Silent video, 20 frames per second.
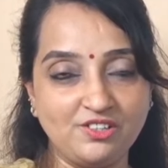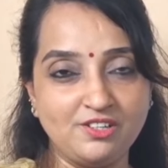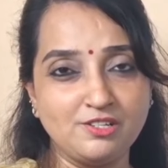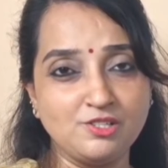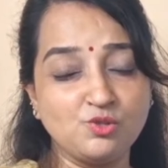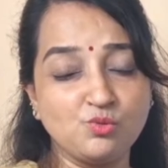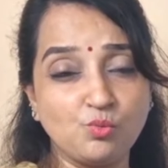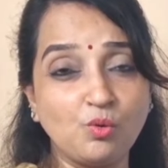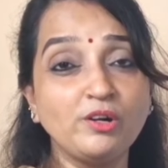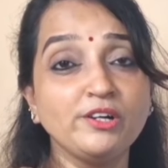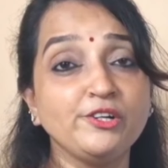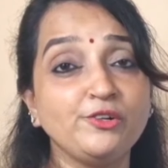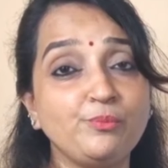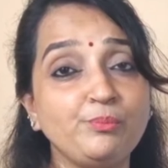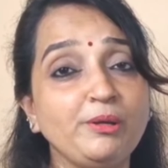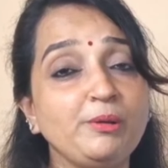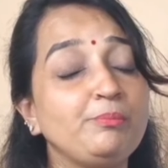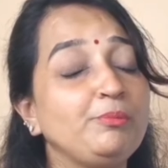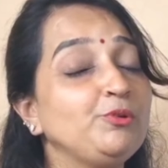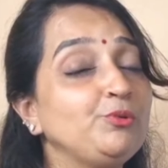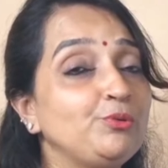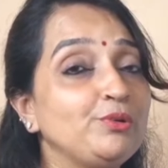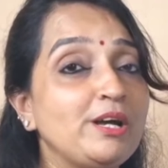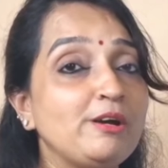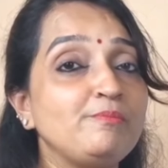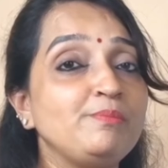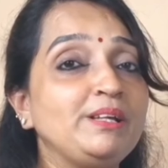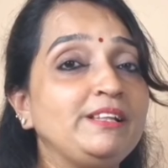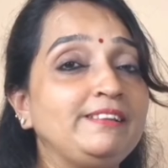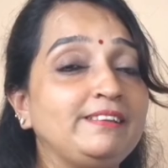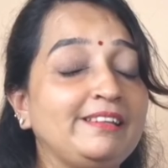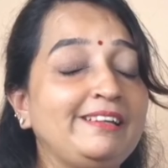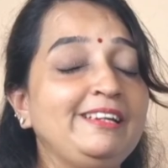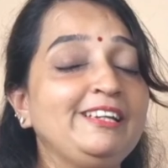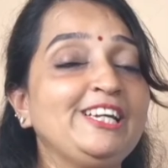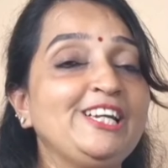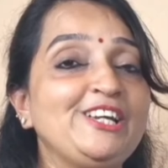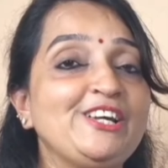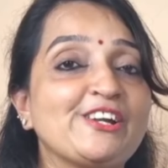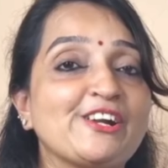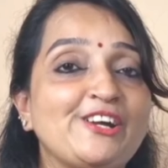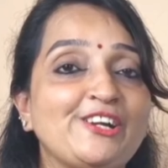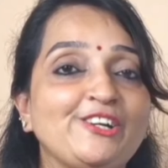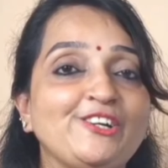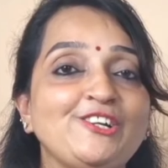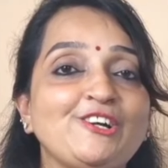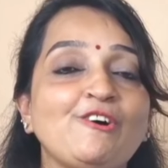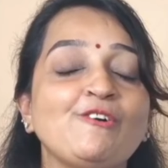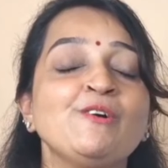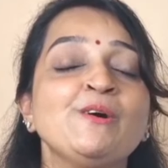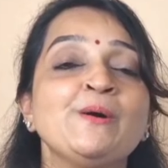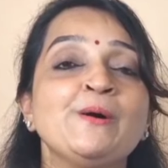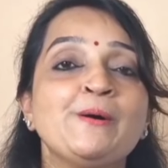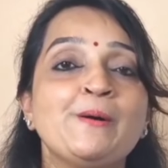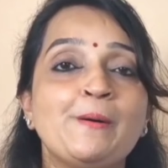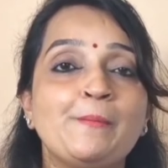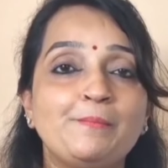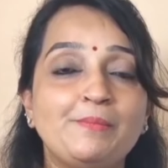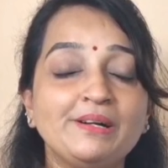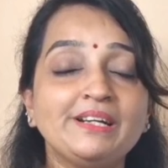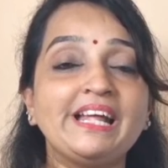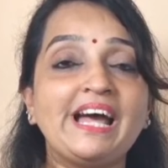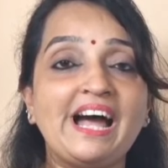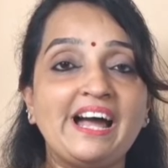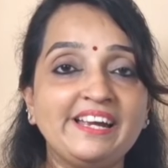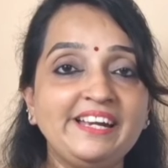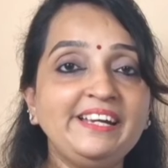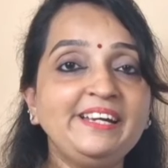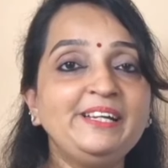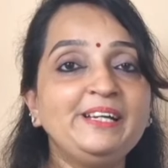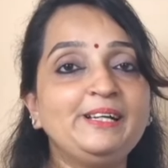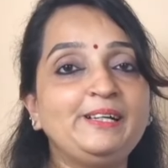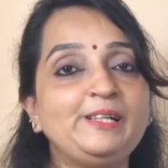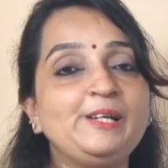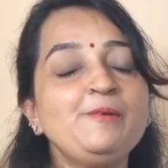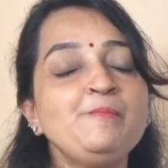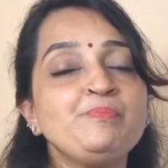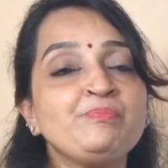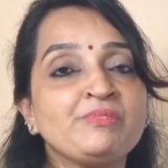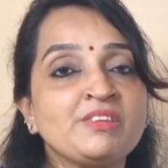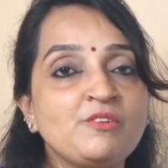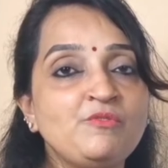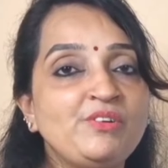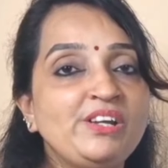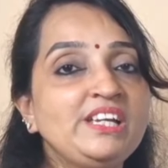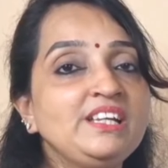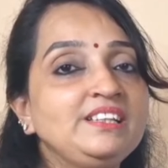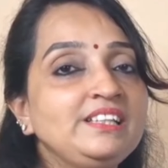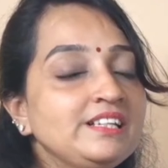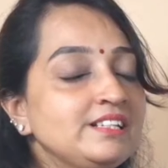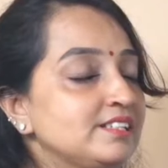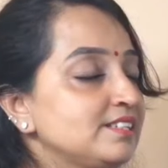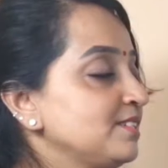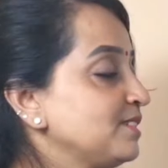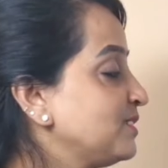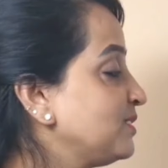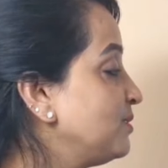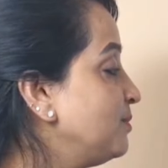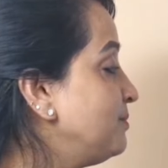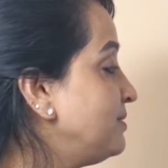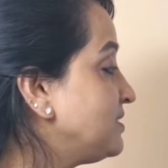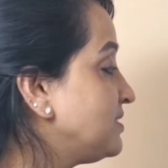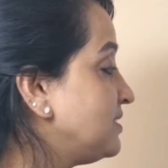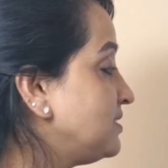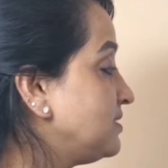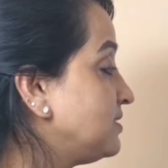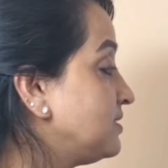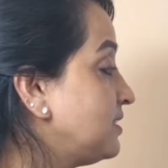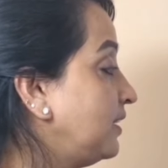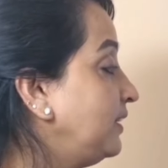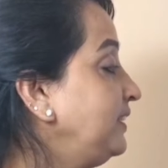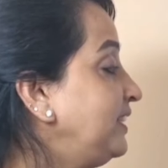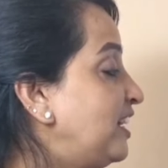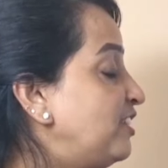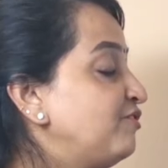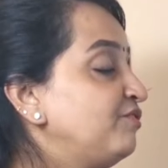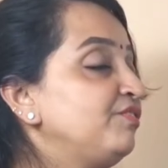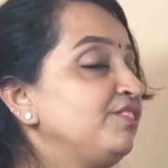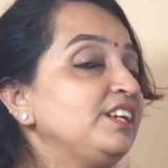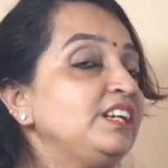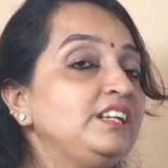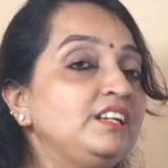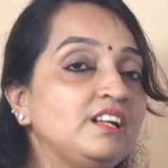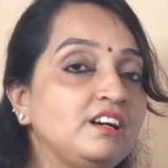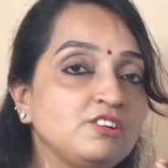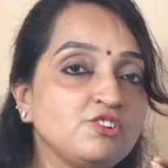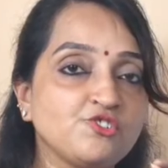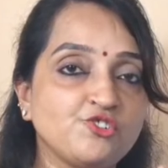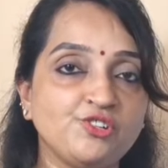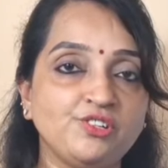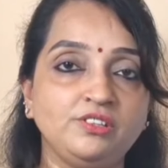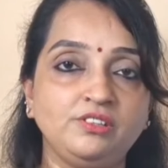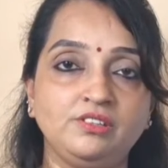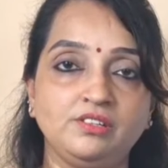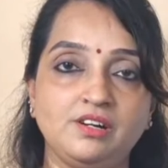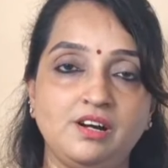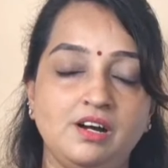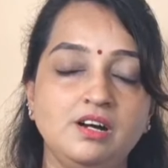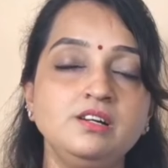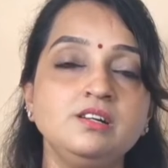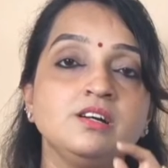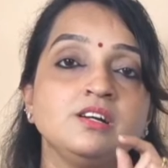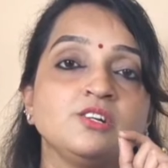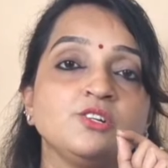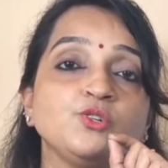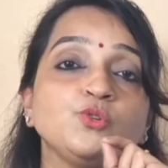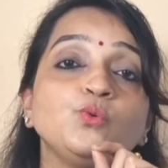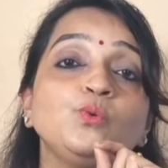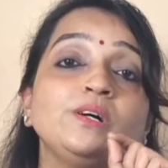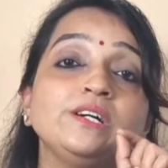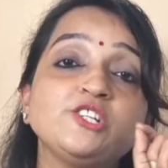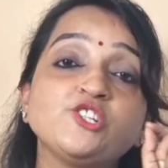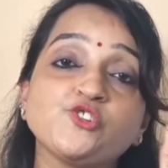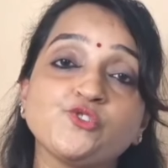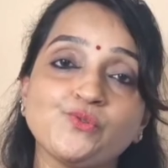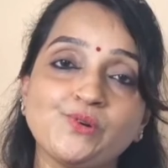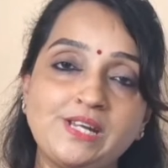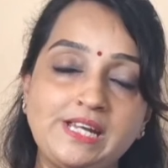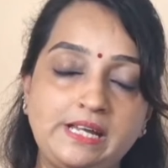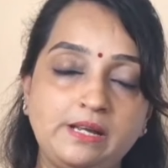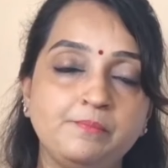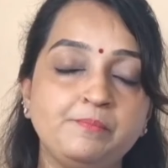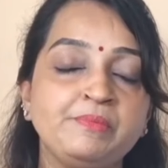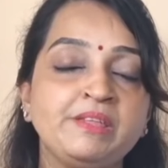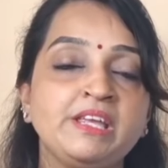That's what you people would have been thinking right now. But ideally, Vedic system has assigned every nakshatra to a tree.